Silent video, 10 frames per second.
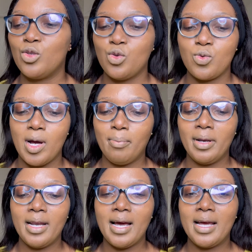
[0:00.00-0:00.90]
to
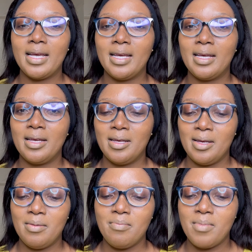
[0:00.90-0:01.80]
apply
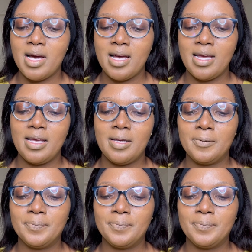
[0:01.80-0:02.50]
my